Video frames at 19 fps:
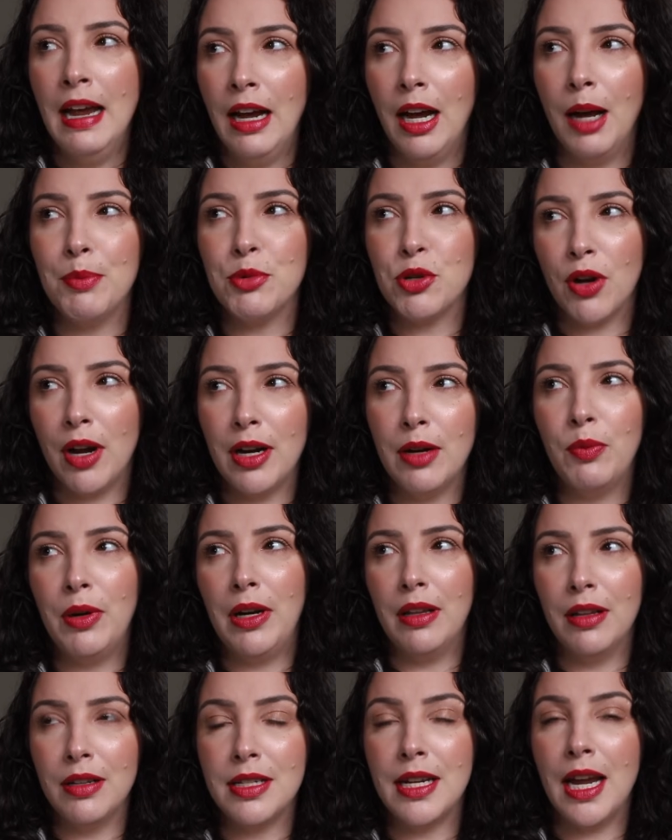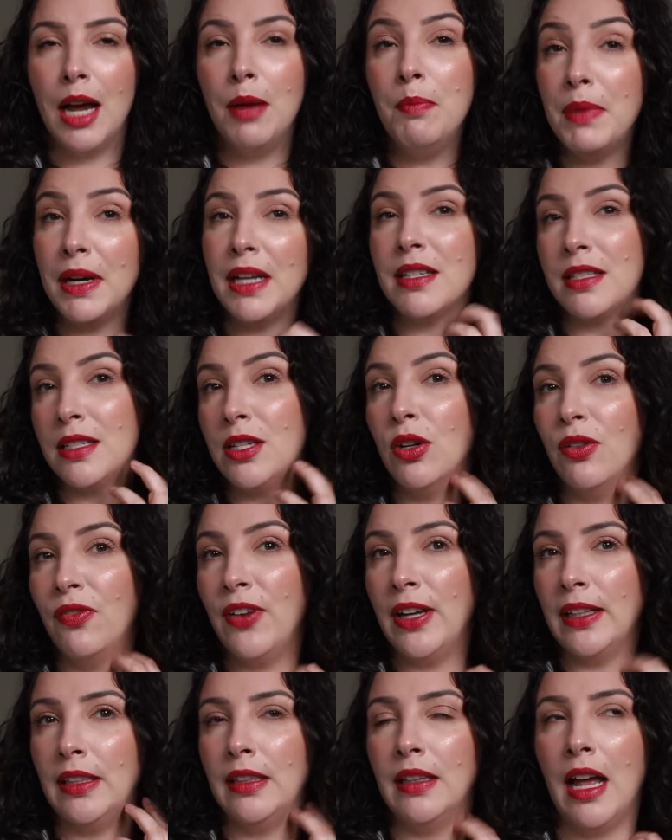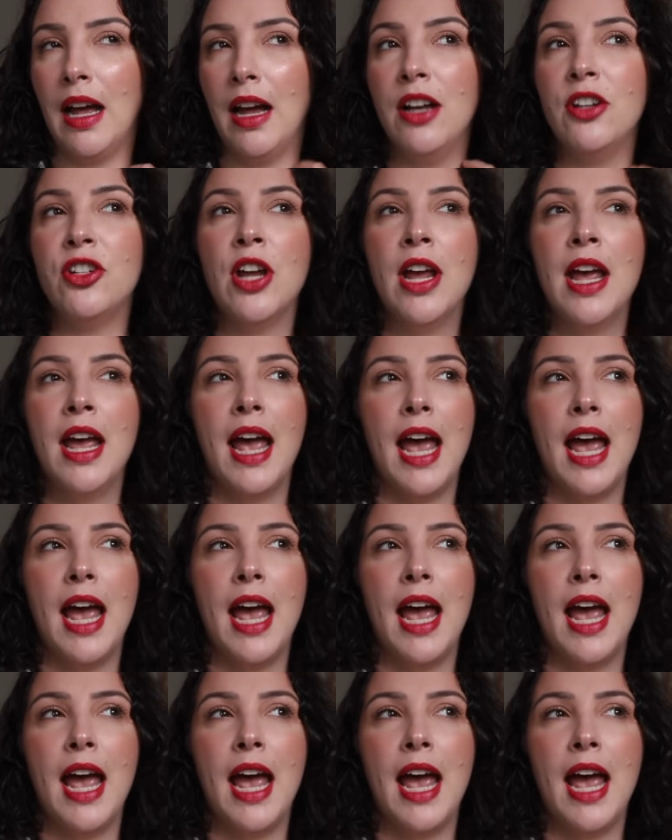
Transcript: I'm trying to whittle it down, but it's still fairly large.